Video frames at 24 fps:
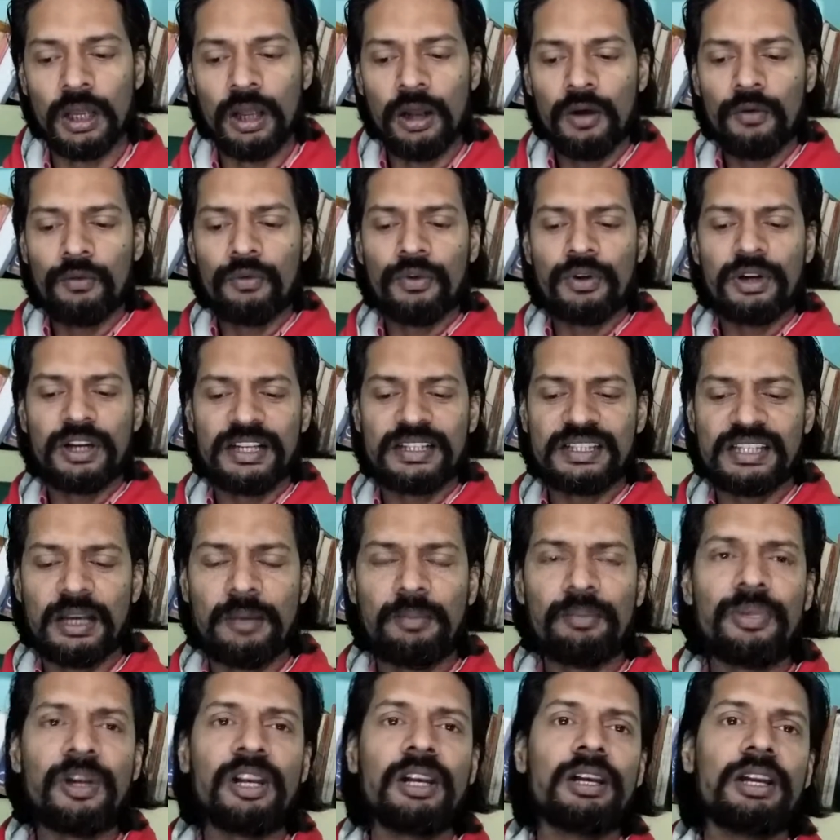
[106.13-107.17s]
For
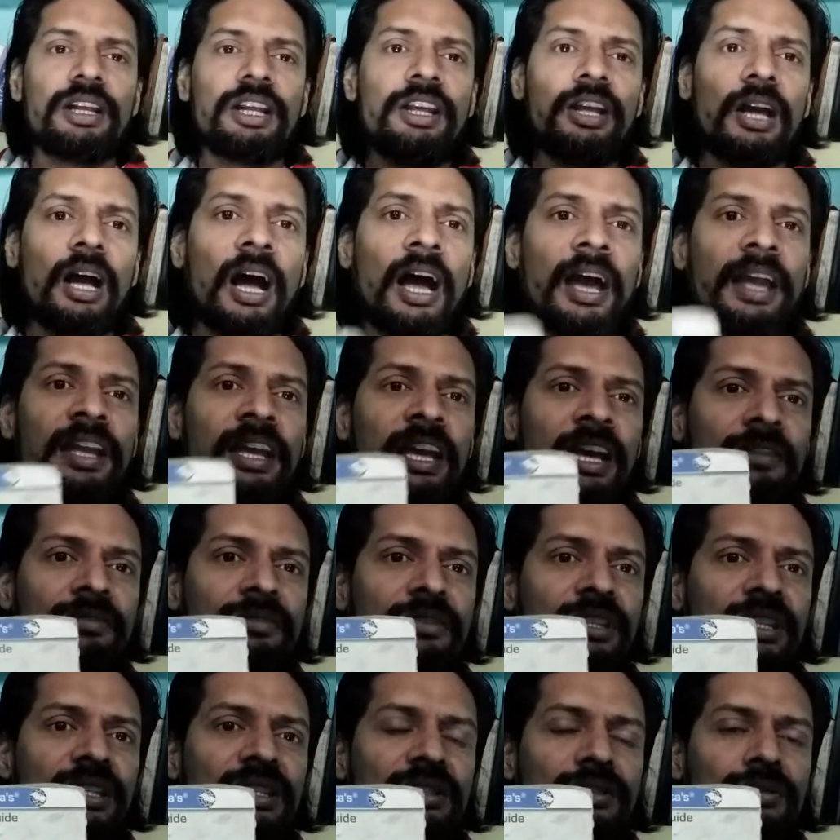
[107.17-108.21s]
example, I have
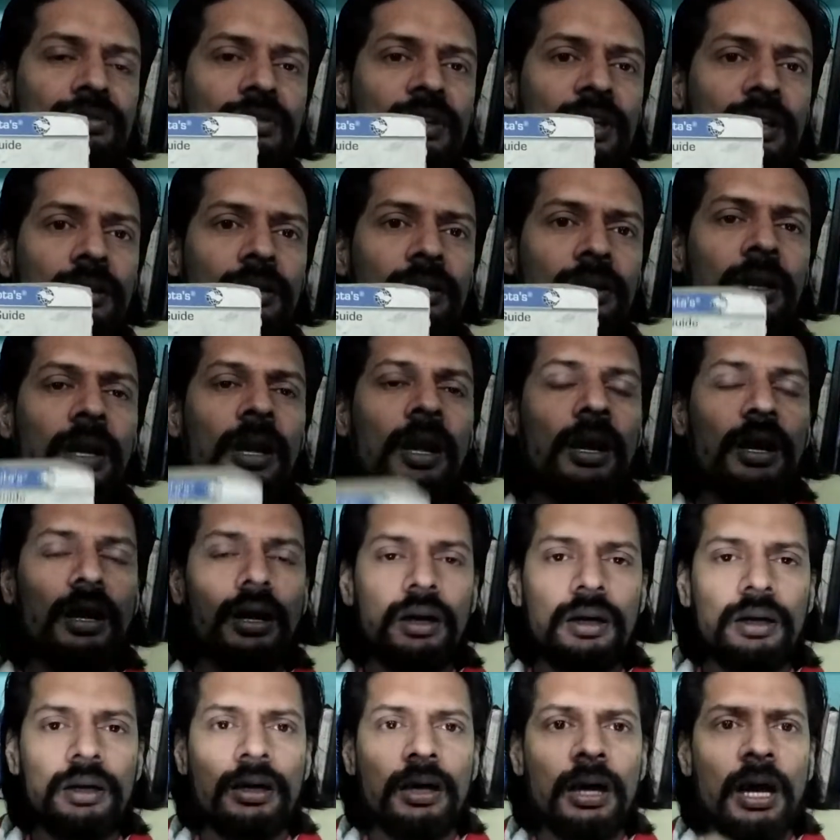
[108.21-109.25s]
this one,
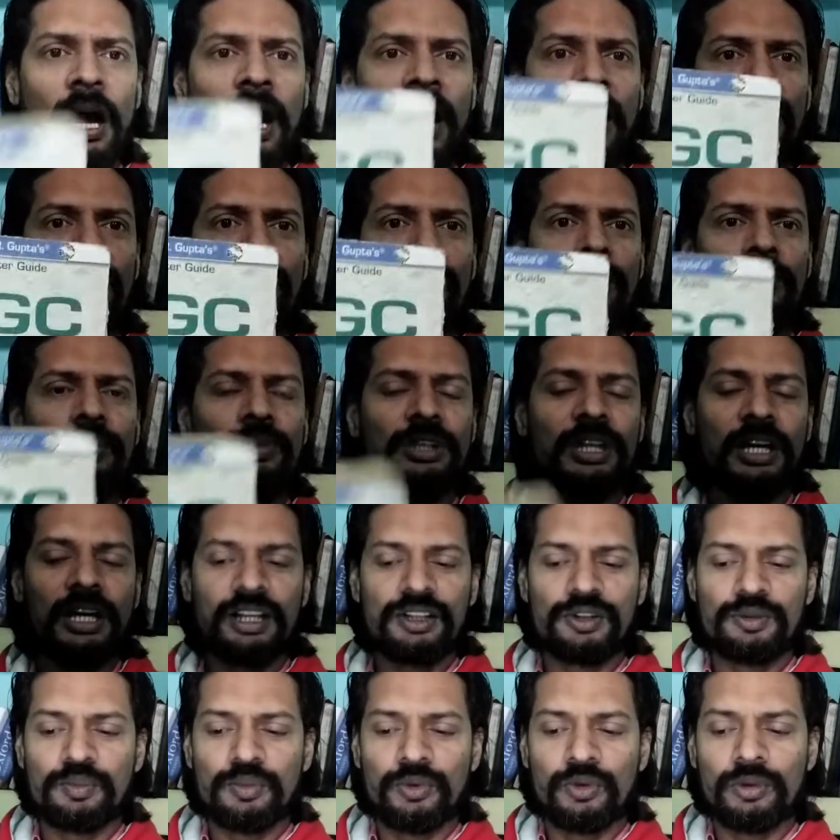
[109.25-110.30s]
R. Gupta's
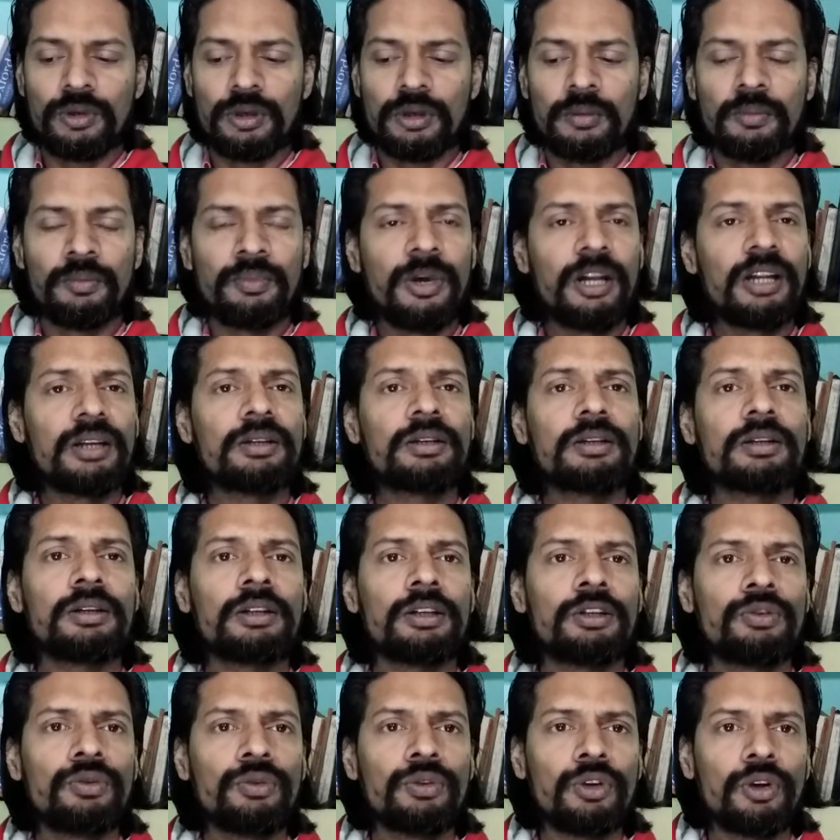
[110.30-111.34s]
book, but
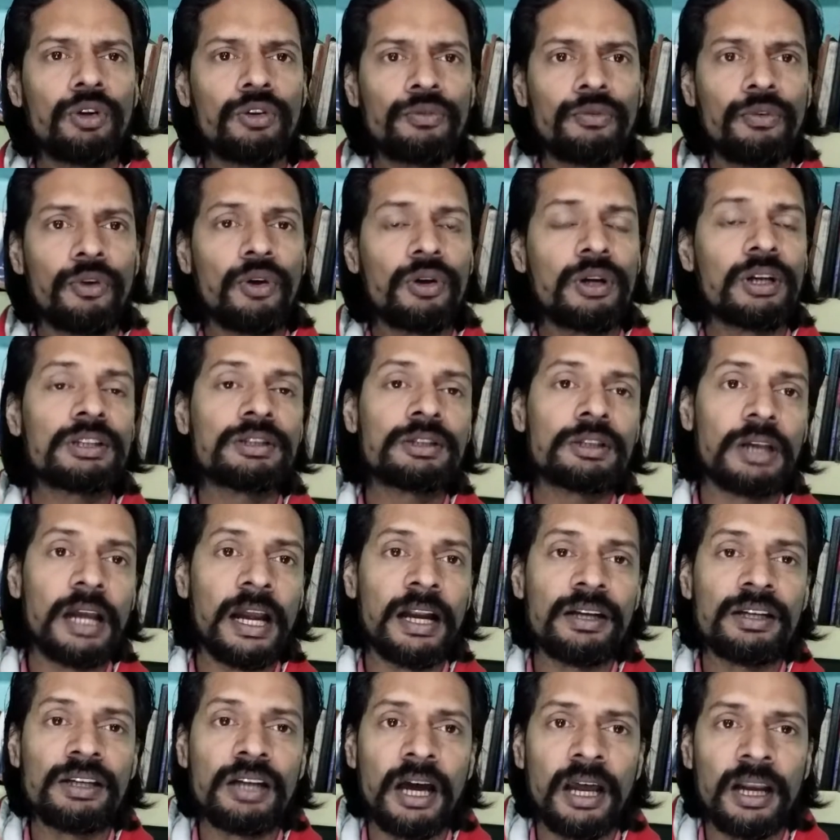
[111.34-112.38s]
do not focus
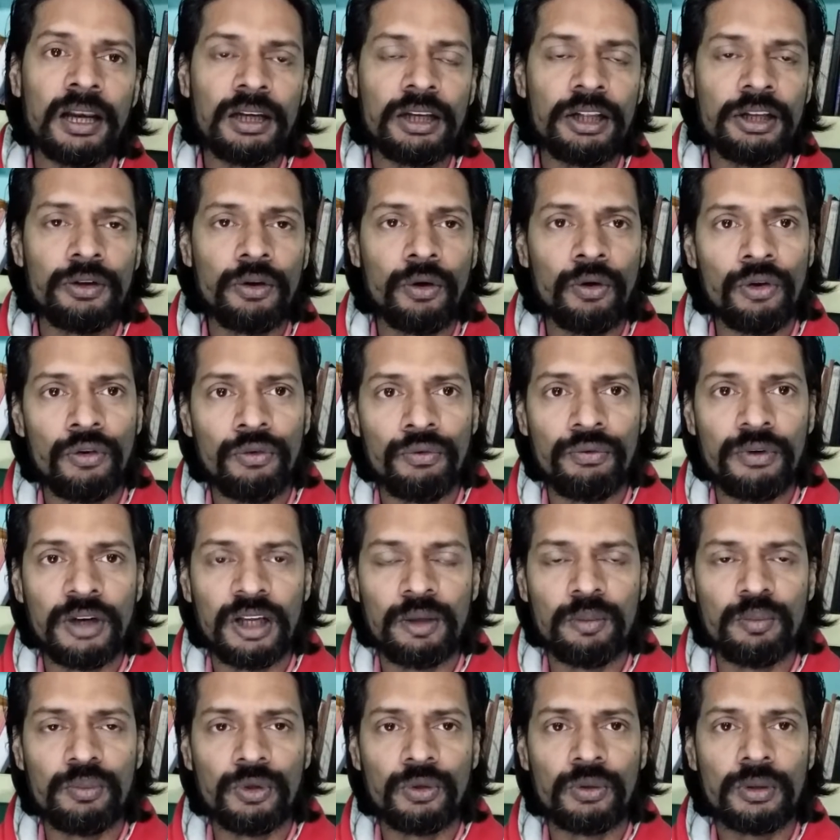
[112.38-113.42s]
entirely on
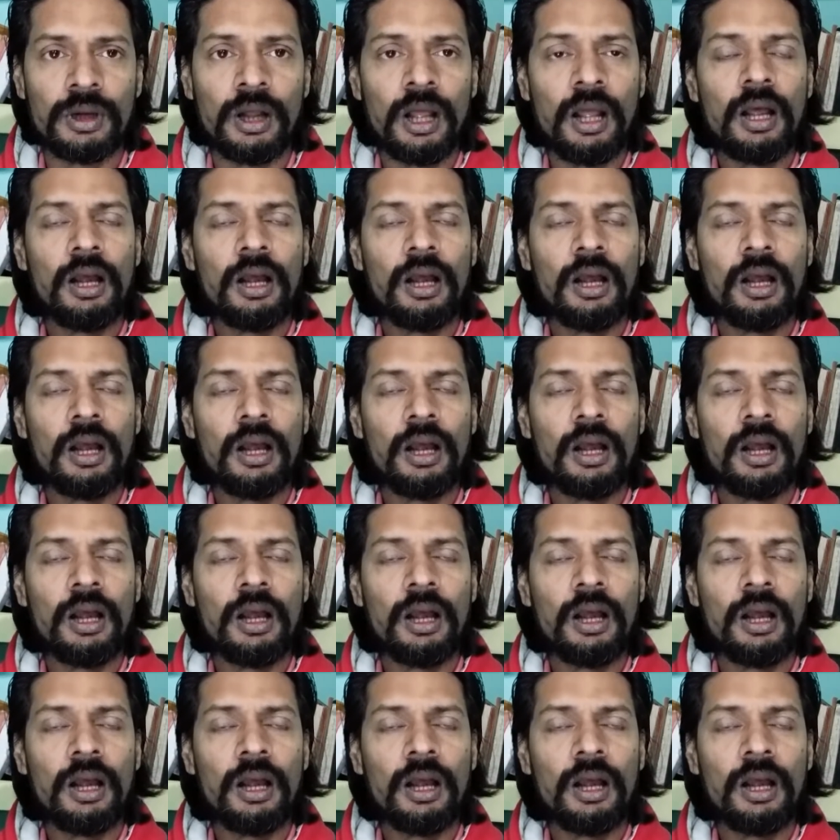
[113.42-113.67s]
one book.